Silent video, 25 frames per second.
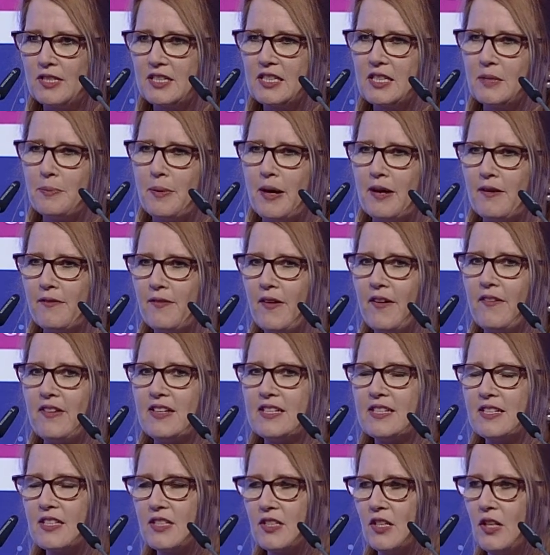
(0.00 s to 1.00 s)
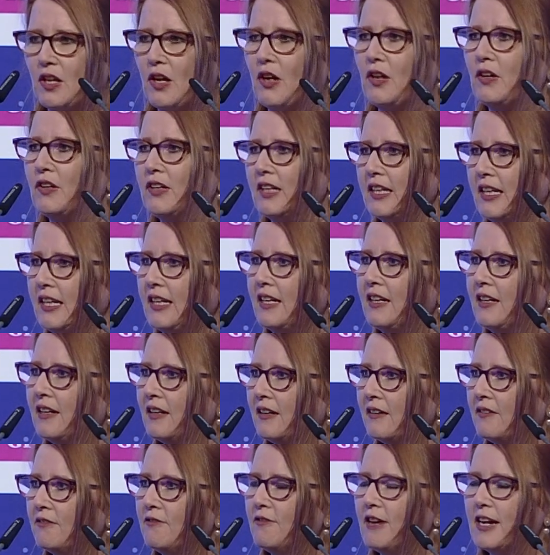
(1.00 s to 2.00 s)
It's about very slowly
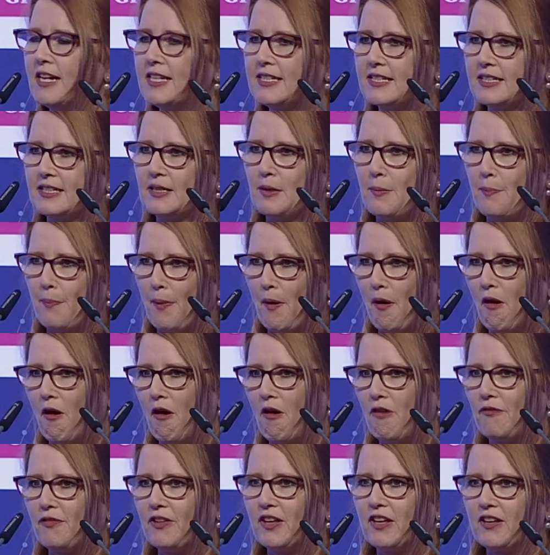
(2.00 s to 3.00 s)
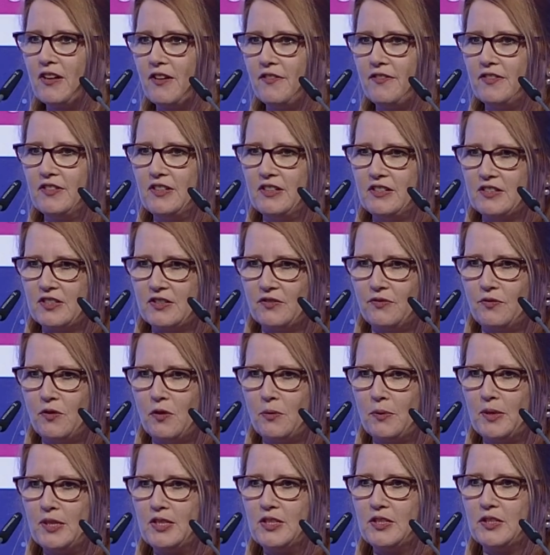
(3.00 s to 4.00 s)
raising the bar of the governance of what
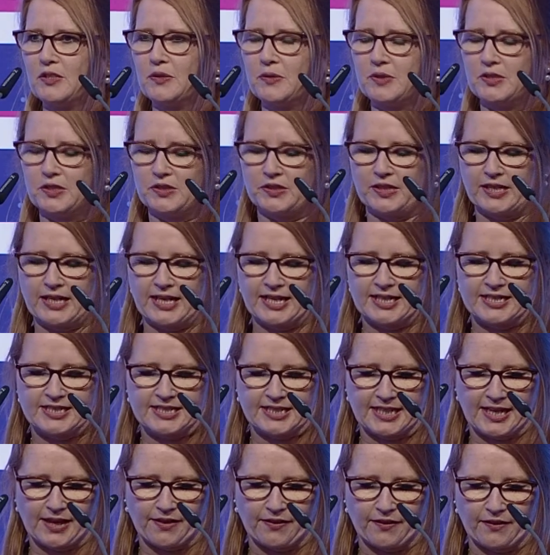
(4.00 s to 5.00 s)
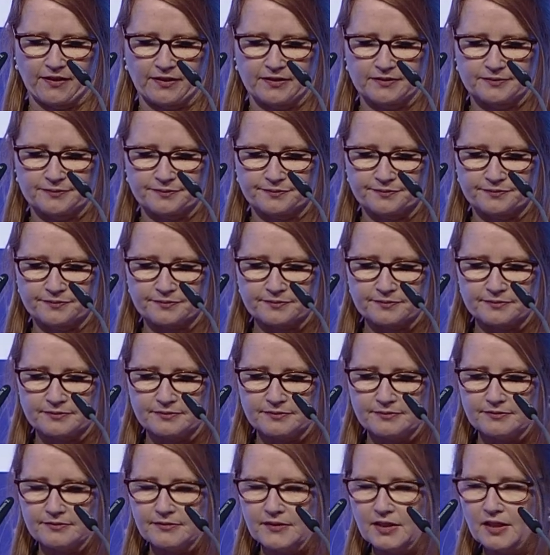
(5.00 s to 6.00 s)
we do and doing it together.
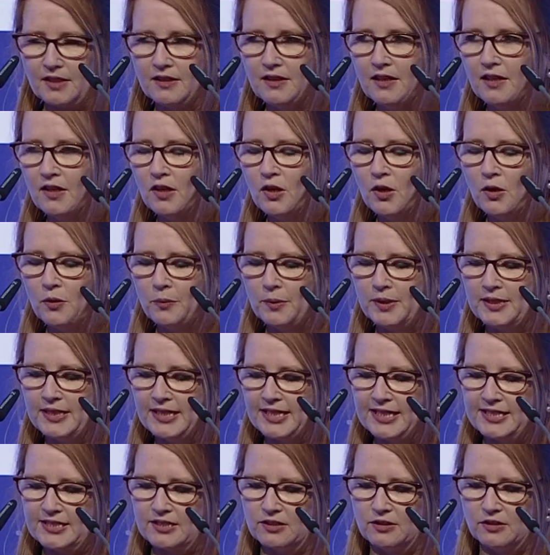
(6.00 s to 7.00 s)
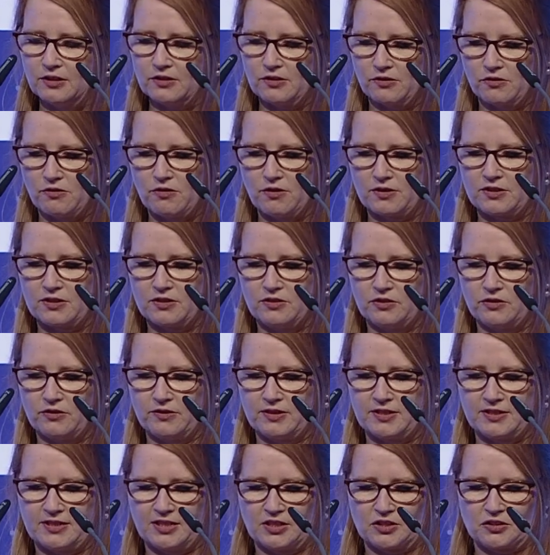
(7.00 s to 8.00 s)
We need to look across
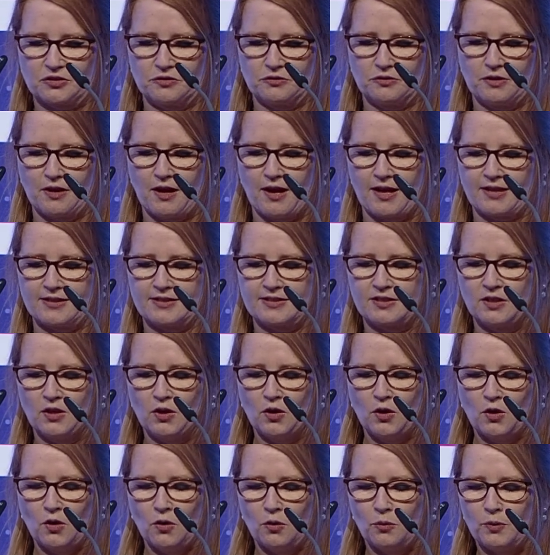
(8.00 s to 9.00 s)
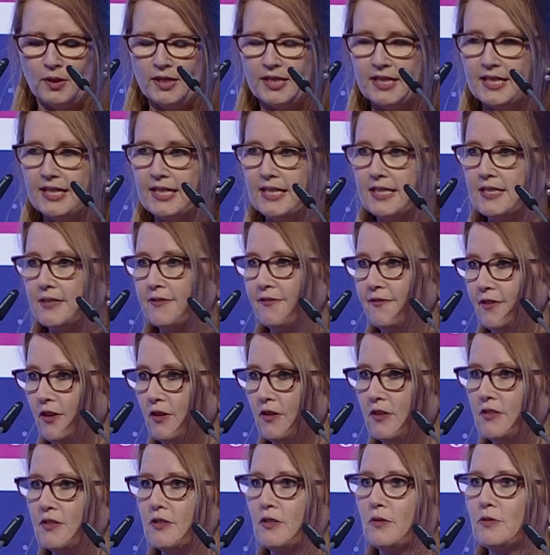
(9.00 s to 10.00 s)
jurisdictional lines. We need to
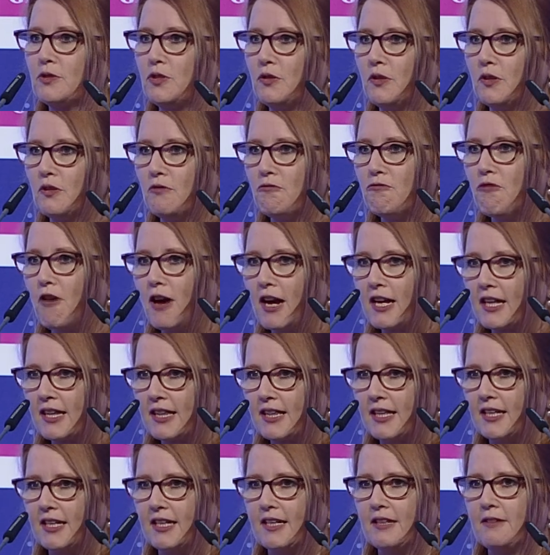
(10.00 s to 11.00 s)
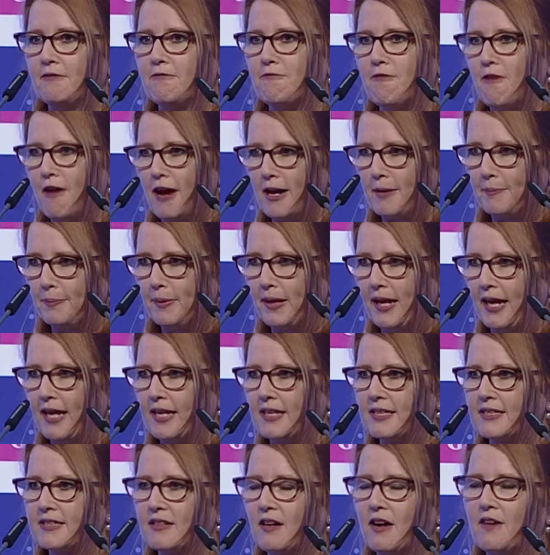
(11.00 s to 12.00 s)
focus on doing the right thing in the right
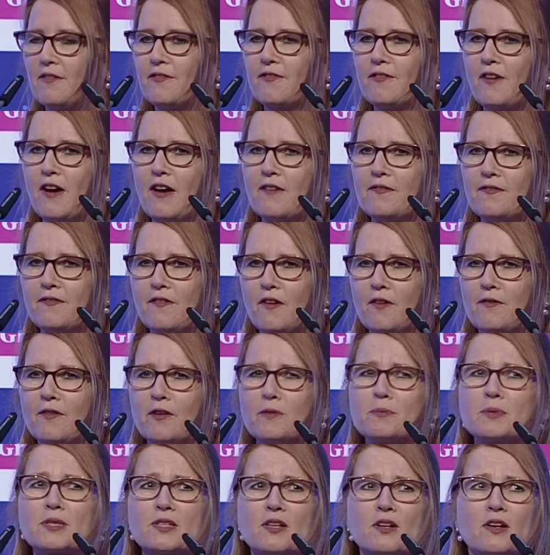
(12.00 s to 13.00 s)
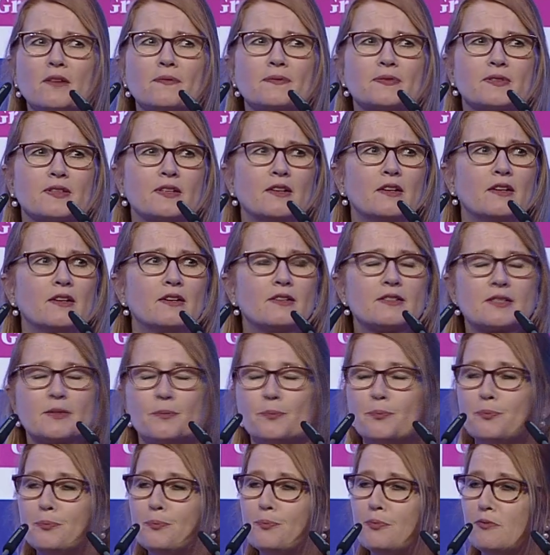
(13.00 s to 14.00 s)
place. I've observed
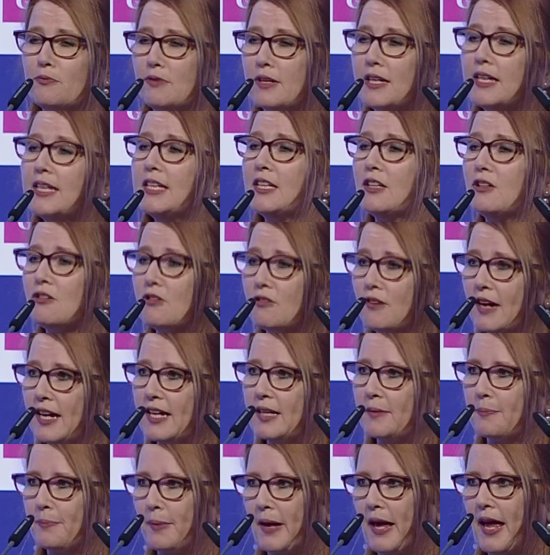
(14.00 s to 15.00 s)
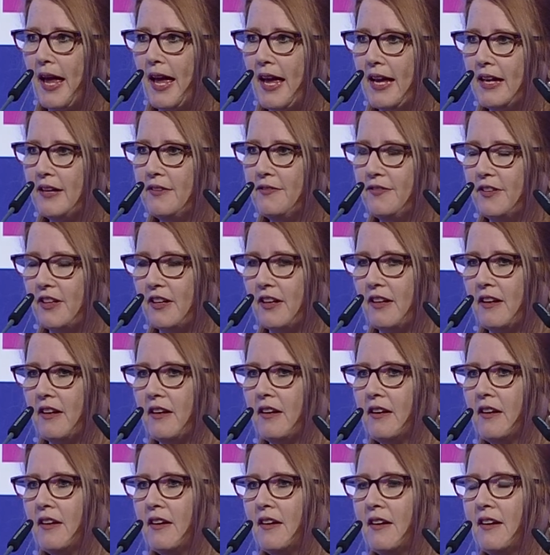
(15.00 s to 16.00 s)
some really great behavior.
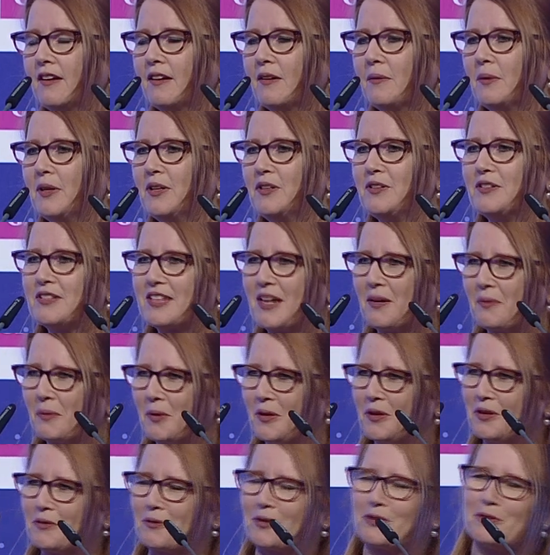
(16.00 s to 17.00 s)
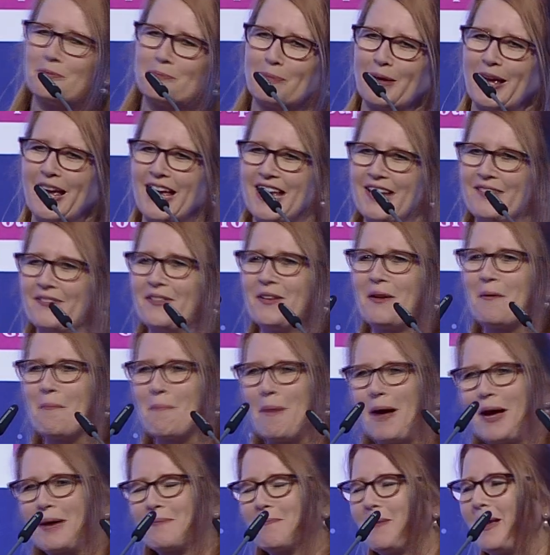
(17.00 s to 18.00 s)
We use that word, good behavior,
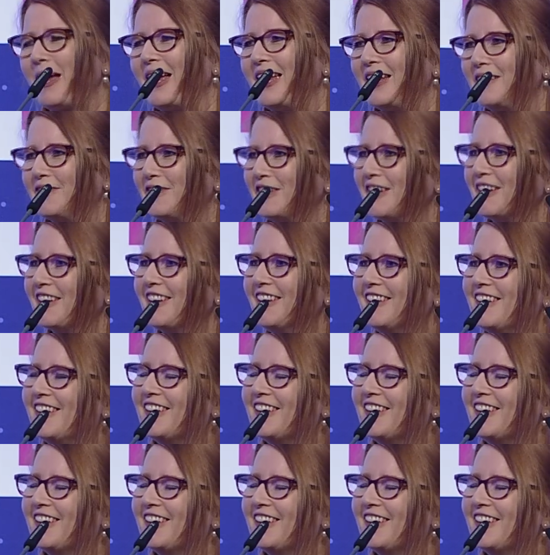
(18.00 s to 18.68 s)
bad behavior.